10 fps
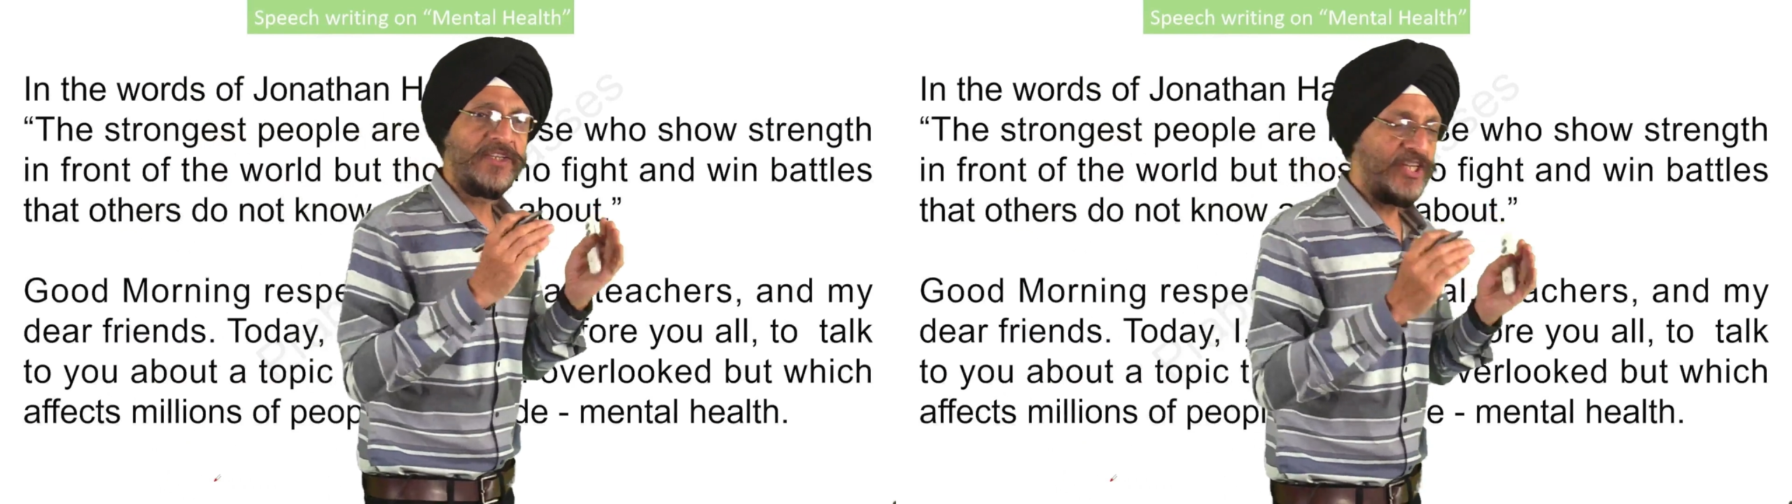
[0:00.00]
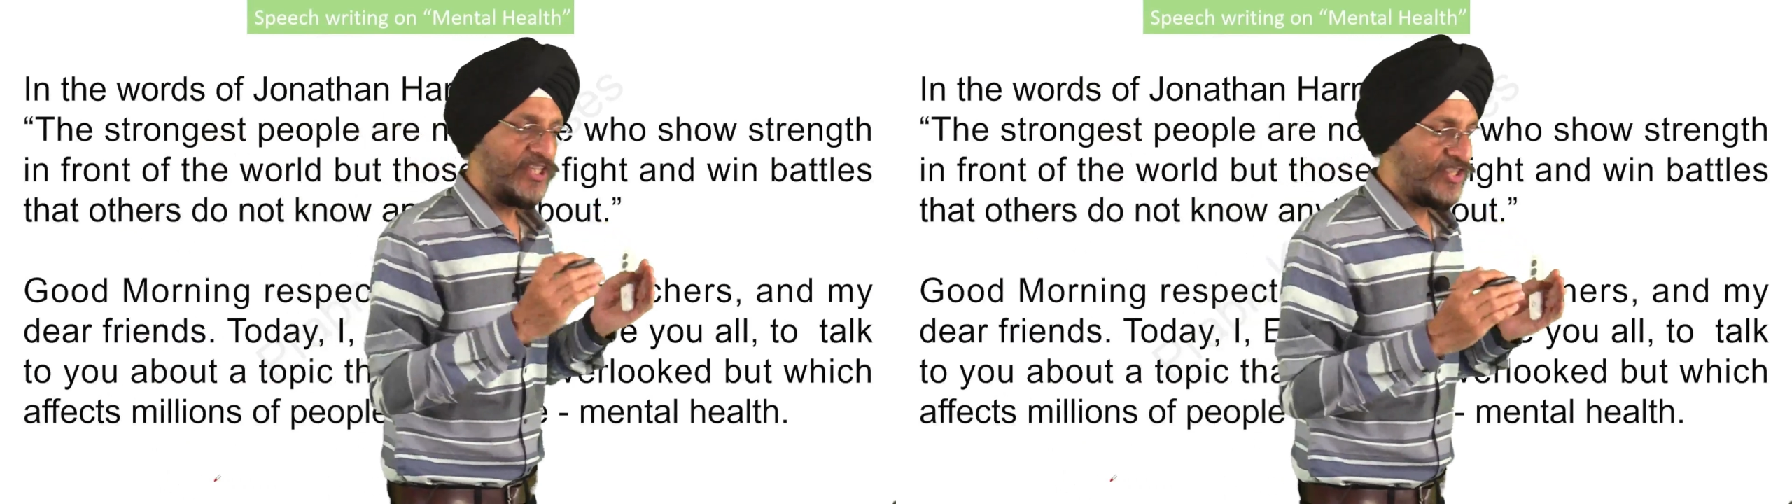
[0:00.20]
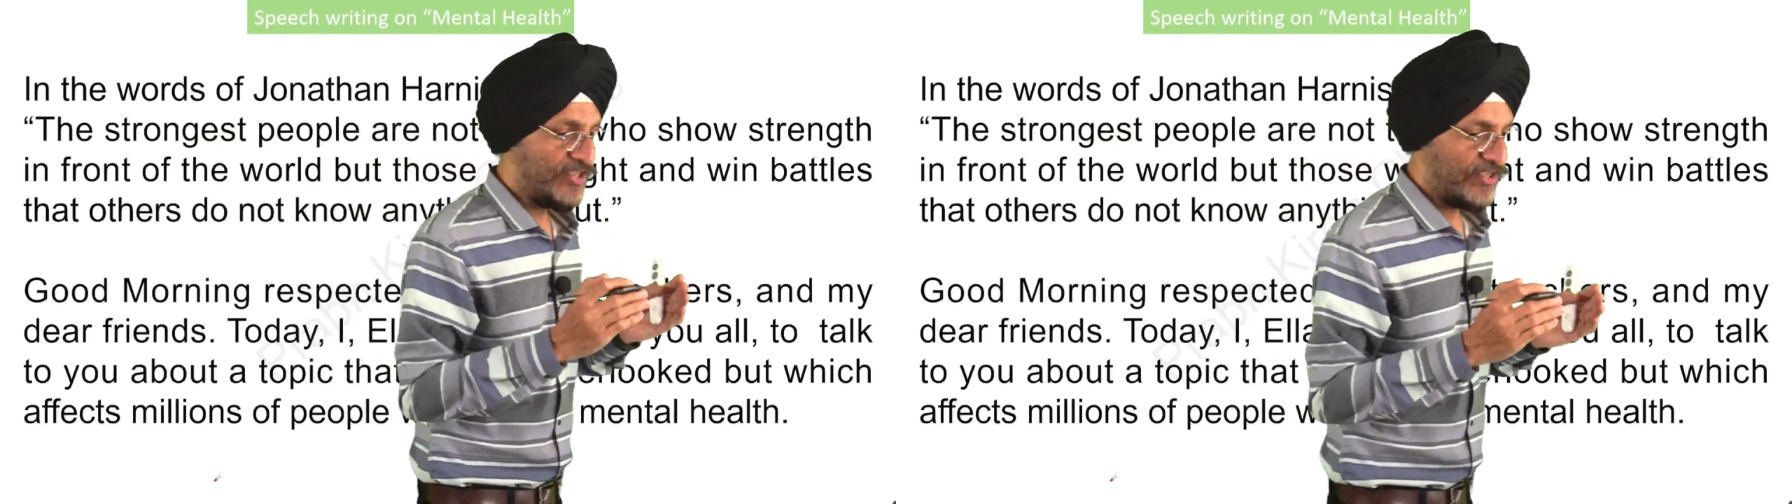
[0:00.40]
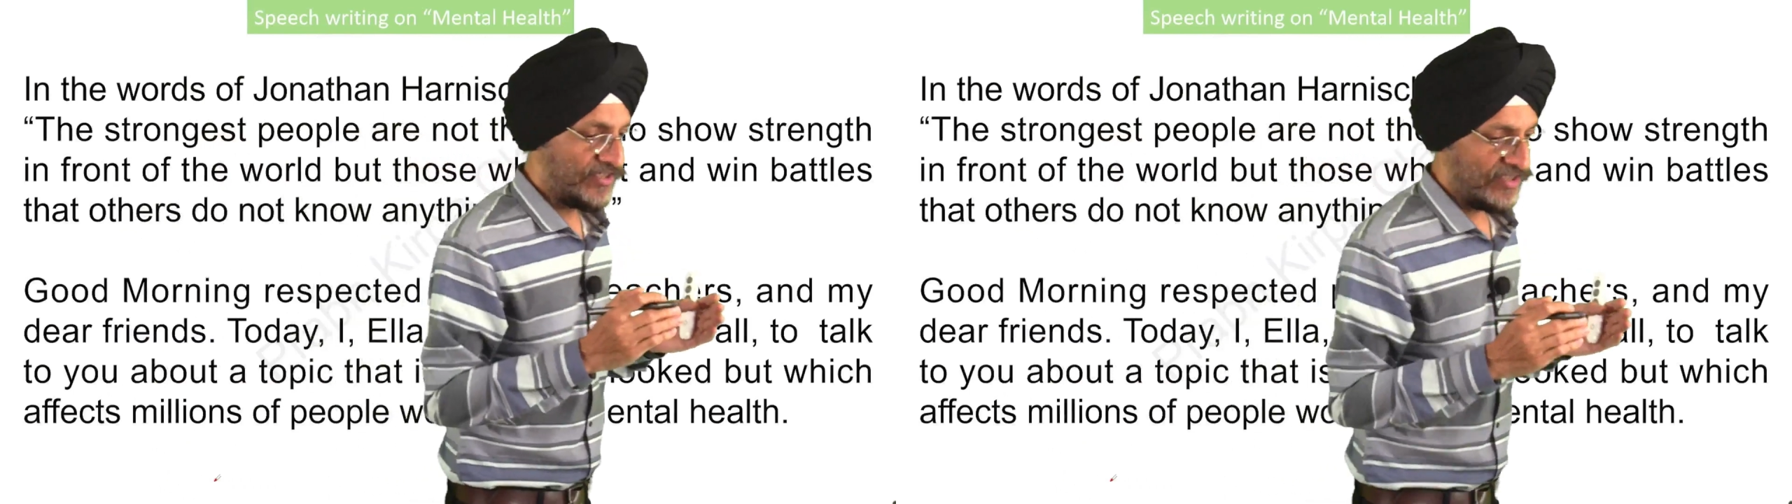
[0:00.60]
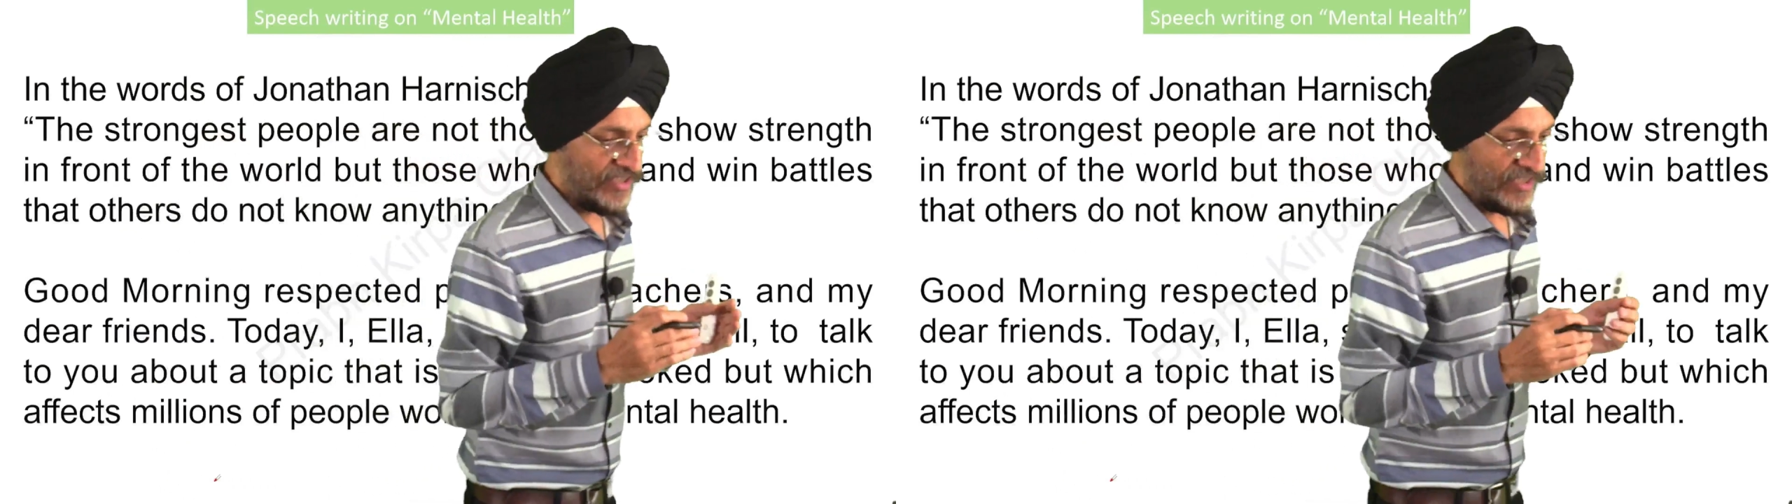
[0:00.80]

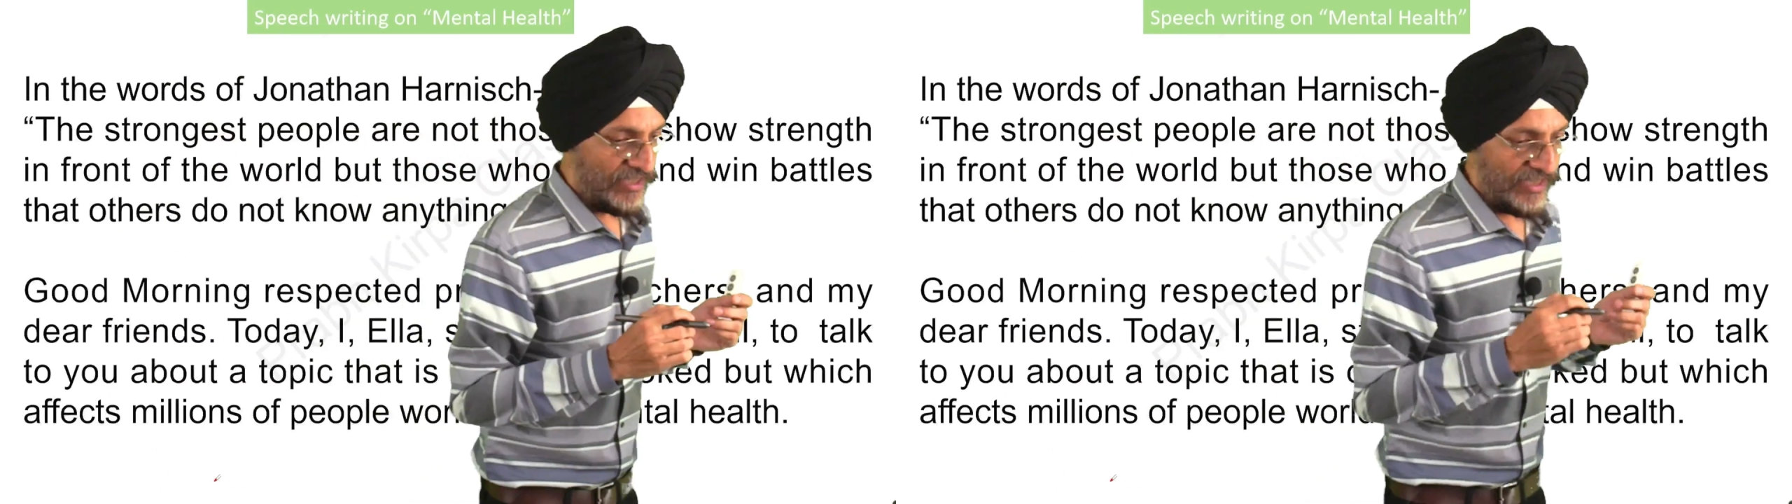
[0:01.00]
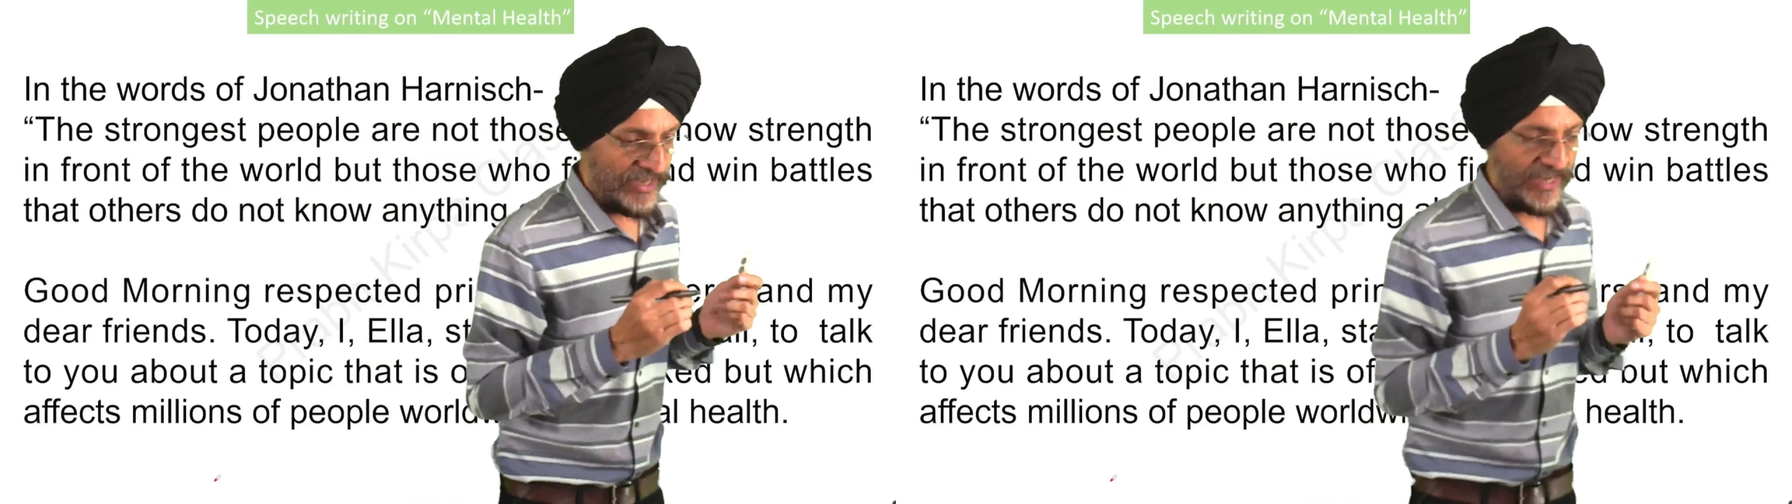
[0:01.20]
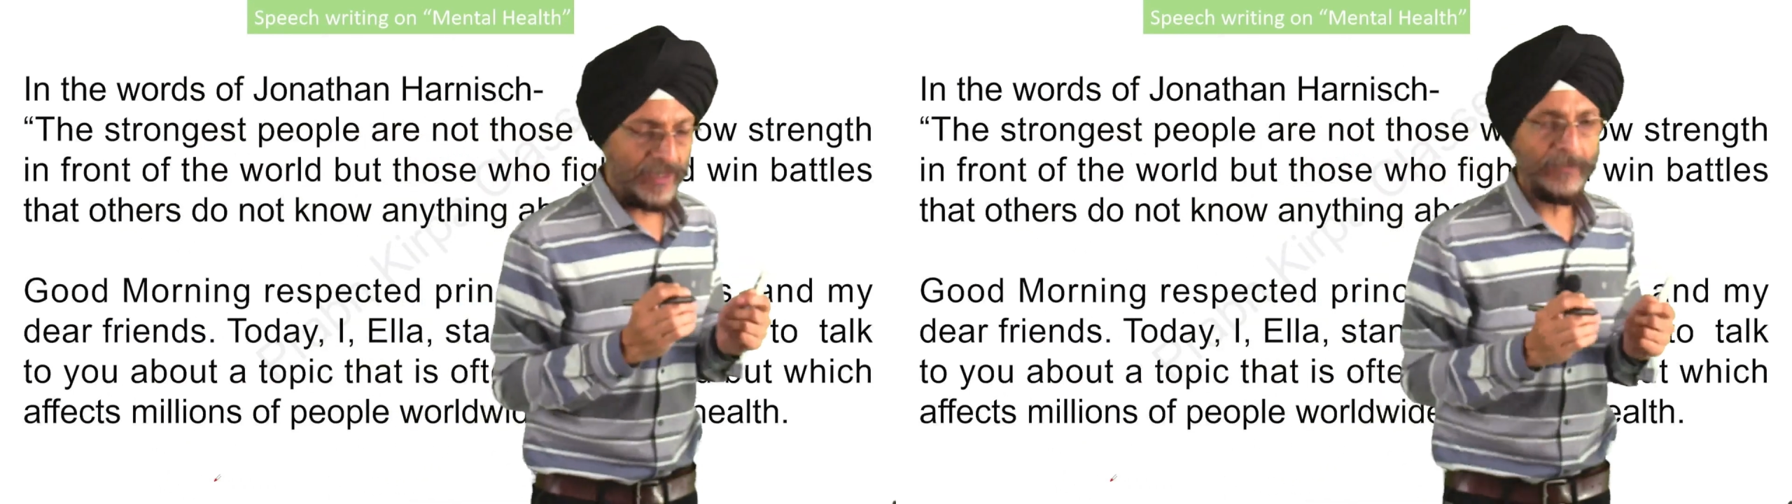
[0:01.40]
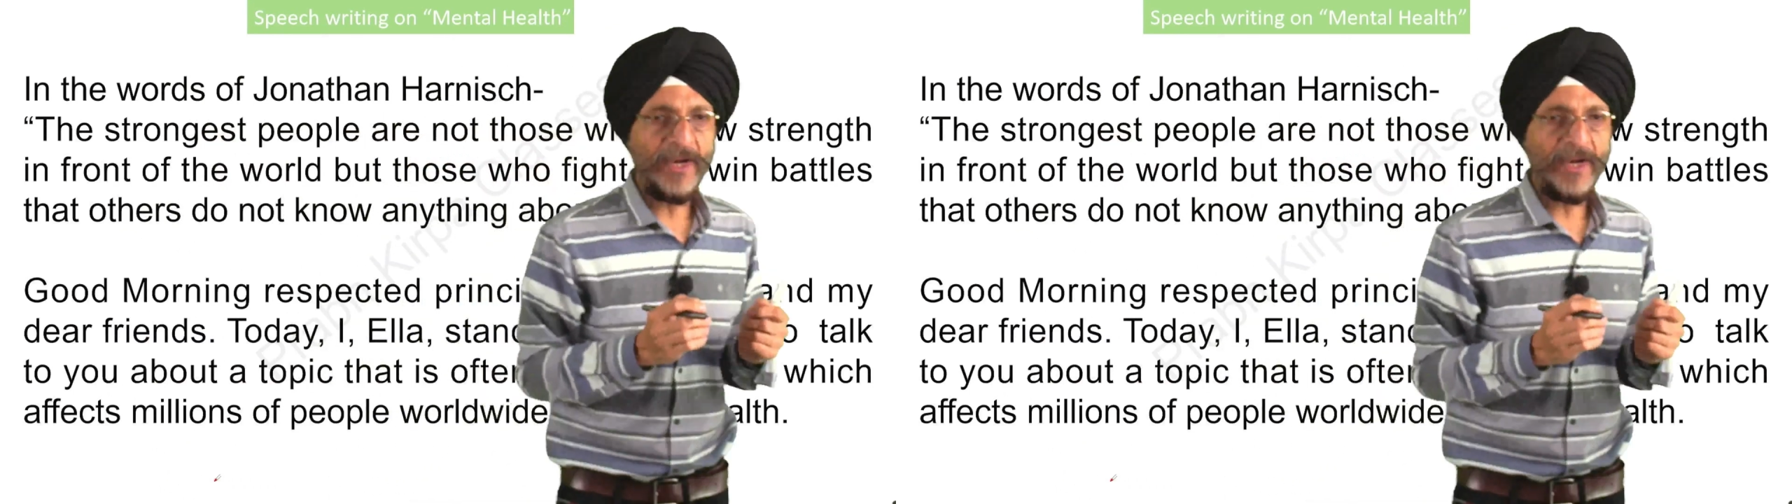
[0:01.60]
teachers, and